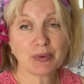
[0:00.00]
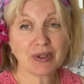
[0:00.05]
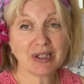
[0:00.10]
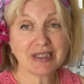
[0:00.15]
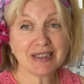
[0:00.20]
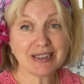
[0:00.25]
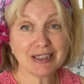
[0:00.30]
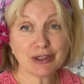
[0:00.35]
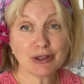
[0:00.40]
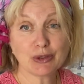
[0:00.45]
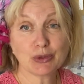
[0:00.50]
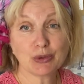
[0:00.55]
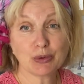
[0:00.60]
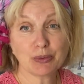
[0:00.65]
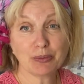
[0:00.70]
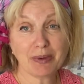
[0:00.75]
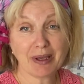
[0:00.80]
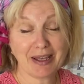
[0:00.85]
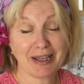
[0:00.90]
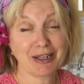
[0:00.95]
we need to
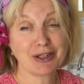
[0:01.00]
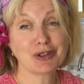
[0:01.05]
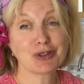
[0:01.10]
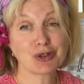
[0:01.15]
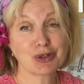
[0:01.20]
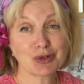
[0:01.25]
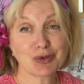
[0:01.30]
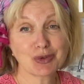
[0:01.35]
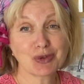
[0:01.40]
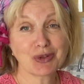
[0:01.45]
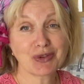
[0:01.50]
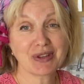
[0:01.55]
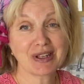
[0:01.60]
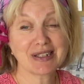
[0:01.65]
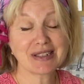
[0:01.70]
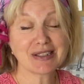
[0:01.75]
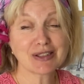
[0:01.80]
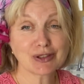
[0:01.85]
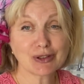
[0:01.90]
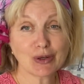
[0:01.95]
make sure there
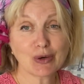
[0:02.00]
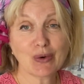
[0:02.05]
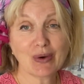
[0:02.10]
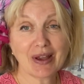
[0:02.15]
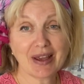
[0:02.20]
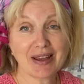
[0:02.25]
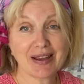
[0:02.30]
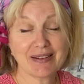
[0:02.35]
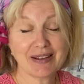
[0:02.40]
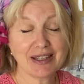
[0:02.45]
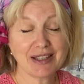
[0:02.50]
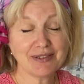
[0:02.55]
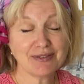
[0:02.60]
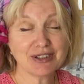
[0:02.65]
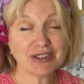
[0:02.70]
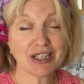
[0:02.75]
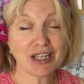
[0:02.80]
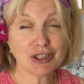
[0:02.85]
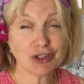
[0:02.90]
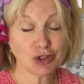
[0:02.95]
is no
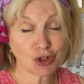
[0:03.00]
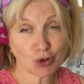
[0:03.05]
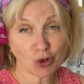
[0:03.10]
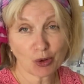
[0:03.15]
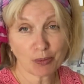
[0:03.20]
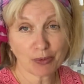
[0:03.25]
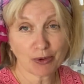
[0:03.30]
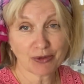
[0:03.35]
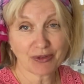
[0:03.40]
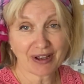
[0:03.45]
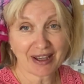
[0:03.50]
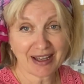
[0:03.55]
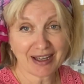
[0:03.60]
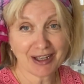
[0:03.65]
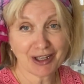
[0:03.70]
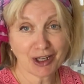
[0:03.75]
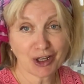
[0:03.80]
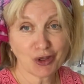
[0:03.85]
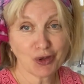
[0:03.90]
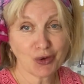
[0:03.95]
even a drop of
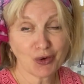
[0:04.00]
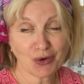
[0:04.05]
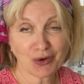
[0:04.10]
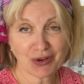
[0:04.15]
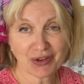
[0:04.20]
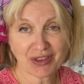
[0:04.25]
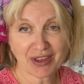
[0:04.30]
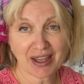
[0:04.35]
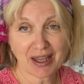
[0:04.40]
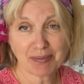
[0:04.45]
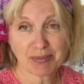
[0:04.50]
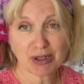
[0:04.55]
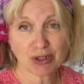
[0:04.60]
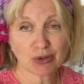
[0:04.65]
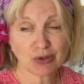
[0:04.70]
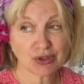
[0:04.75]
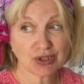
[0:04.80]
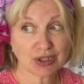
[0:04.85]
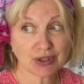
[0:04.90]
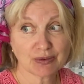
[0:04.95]
egg yolk there,
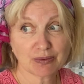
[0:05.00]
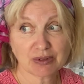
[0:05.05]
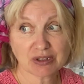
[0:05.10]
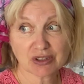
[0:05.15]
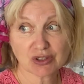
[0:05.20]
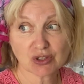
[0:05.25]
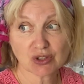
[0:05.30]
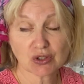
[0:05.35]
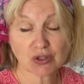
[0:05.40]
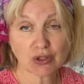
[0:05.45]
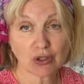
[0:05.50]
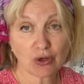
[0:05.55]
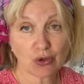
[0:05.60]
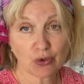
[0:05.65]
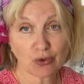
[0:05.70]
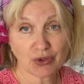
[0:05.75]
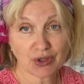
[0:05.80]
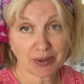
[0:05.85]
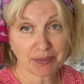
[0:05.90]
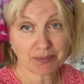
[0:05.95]
because it will
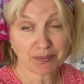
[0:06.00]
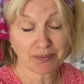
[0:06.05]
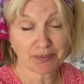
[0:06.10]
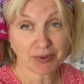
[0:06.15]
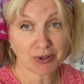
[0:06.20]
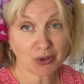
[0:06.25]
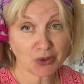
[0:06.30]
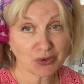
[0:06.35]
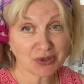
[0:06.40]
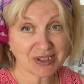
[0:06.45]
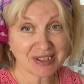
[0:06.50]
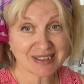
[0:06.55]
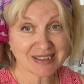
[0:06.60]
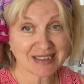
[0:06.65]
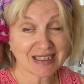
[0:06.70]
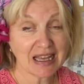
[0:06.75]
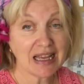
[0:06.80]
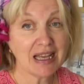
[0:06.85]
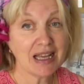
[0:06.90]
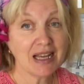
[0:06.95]
slow the
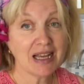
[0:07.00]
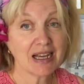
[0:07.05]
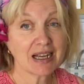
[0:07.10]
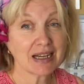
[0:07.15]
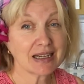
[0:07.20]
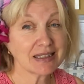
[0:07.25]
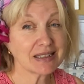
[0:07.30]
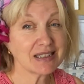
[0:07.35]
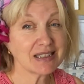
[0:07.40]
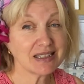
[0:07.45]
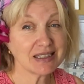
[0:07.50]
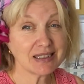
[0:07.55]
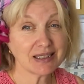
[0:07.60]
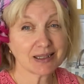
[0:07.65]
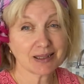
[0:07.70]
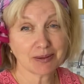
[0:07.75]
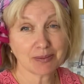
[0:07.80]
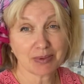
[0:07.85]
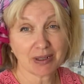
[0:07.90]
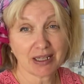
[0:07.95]
process
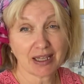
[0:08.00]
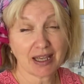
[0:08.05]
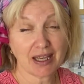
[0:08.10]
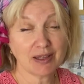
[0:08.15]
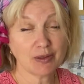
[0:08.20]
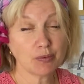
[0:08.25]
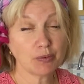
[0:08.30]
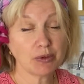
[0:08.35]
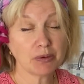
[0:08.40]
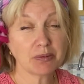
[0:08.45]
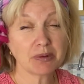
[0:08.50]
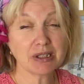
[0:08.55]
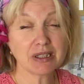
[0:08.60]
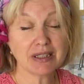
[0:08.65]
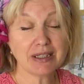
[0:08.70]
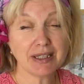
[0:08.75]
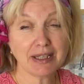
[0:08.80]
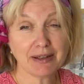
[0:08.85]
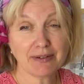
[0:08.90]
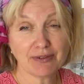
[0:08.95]
considerably and we will
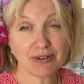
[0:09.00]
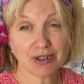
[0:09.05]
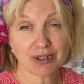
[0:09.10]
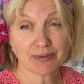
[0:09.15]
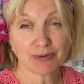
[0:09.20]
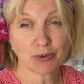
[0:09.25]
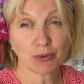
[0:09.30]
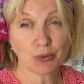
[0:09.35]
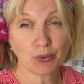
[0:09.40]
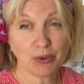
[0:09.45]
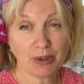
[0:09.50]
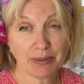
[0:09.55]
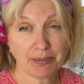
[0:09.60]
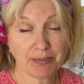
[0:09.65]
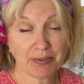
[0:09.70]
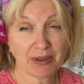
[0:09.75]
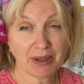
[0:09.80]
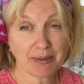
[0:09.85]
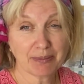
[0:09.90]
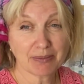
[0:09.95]
never
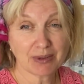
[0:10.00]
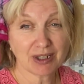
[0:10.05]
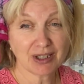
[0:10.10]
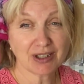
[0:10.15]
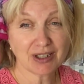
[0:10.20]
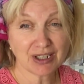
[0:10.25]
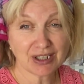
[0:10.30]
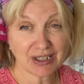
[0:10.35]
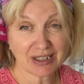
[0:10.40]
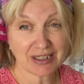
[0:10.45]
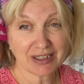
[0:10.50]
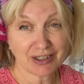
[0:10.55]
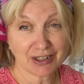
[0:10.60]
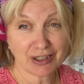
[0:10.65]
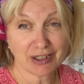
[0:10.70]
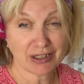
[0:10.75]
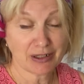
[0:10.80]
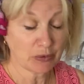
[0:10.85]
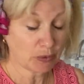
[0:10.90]
whip them really